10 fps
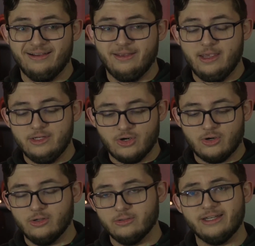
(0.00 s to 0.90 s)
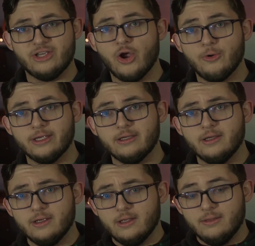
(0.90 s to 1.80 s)
internal encoding.
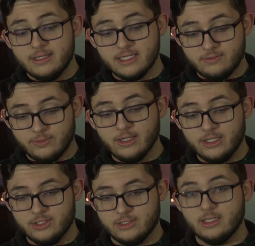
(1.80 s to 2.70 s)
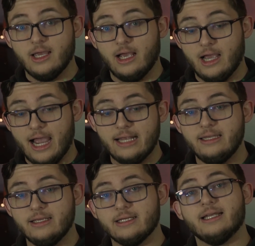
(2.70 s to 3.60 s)
This is really just, I need to
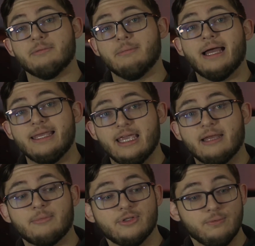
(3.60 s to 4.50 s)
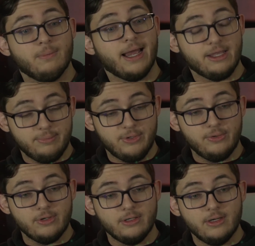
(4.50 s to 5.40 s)
connect my camera to my
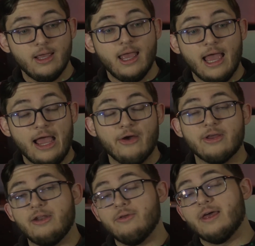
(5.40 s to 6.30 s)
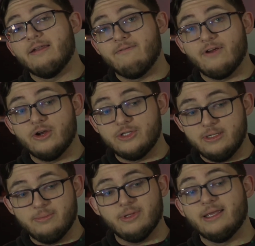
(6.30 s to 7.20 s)
computer. How can I do that very
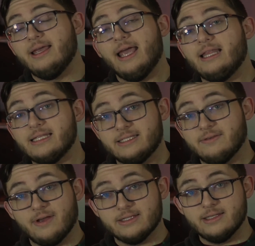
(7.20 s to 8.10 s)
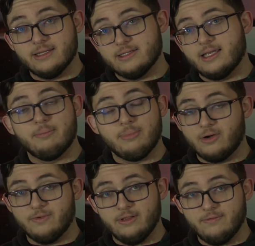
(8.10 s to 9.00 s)
cheaply? And this device does that
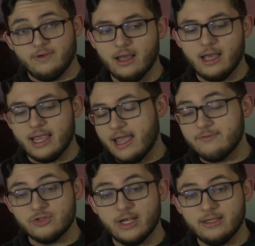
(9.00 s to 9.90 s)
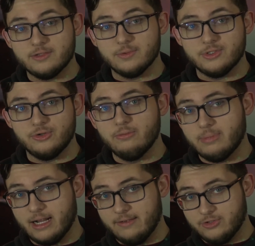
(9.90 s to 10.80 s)
perfectly fine. I haven't tried this with Zoom, but
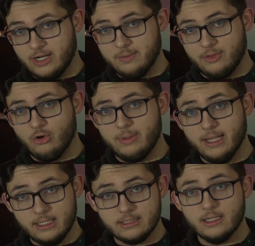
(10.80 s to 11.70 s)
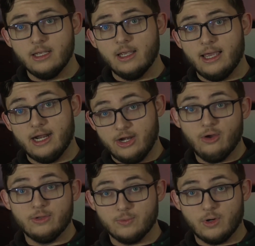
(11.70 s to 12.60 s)
I have tried it with OBS, and I know
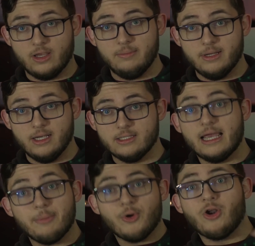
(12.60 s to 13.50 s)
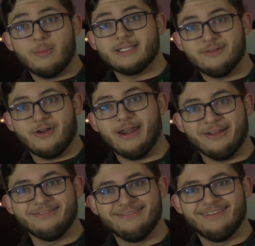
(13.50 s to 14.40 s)
it's working because I'm recording myself right now.
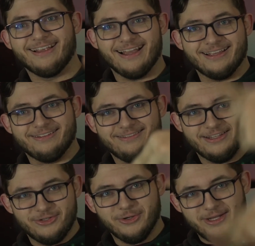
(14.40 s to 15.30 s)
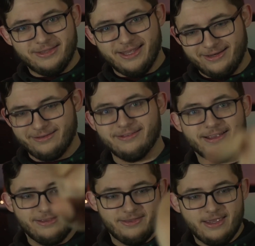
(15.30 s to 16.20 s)
Like it's doing the thing. Like
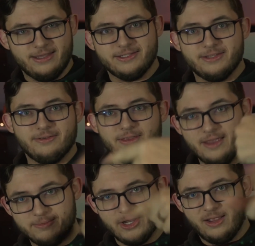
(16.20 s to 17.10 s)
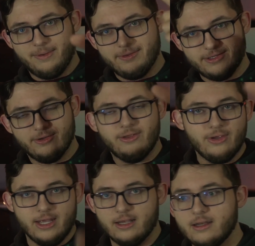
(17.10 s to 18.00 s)
the thing I'm talking about, you
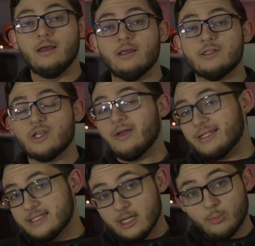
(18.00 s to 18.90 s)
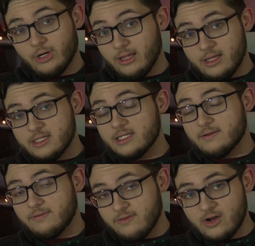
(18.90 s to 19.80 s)
get it. So in summary, this is a
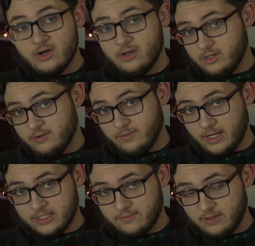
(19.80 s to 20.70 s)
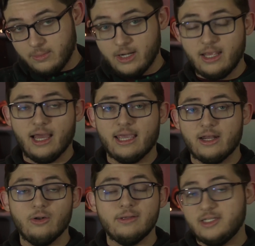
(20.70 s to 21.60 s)
very good device for the money. I can
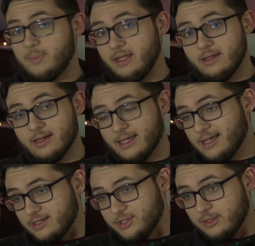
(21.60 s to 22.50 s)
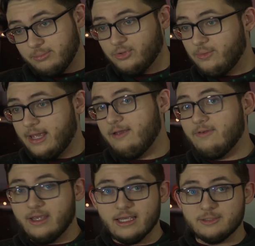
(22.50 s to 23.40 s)
only speak again to the
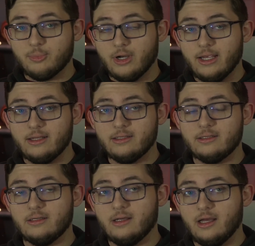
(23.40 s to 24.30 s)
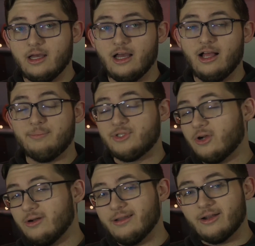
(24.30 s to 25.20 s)
BlueAVS brand. I'm
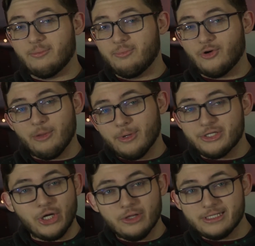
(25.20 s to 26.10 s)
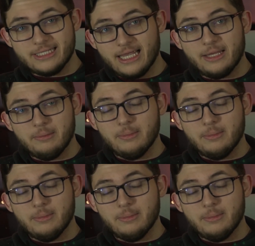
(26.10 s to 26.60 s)
certain they're pretty much all the same,